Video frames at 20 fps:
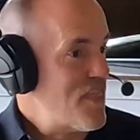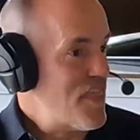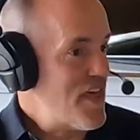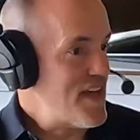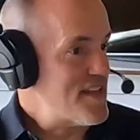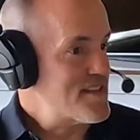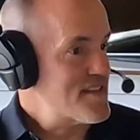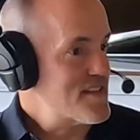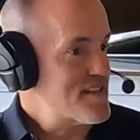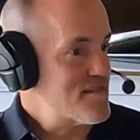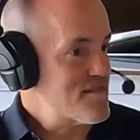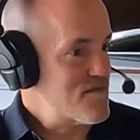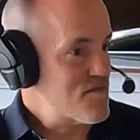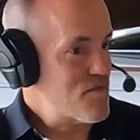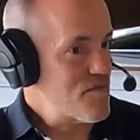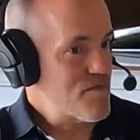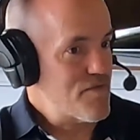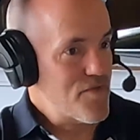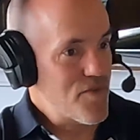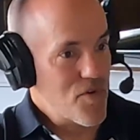that's
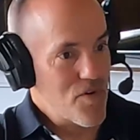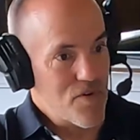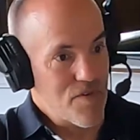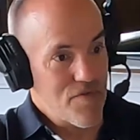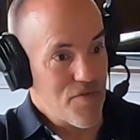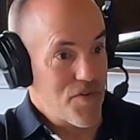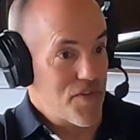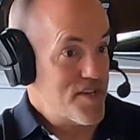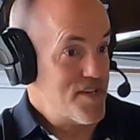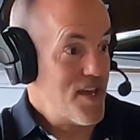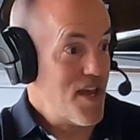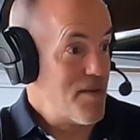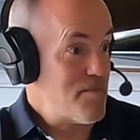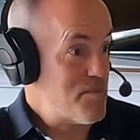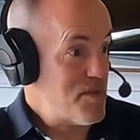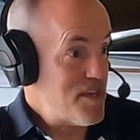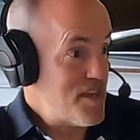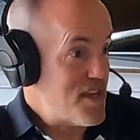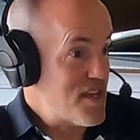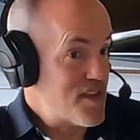for for the time
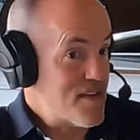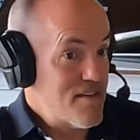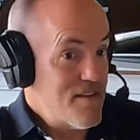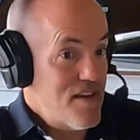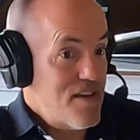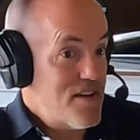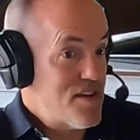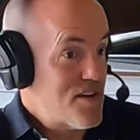being,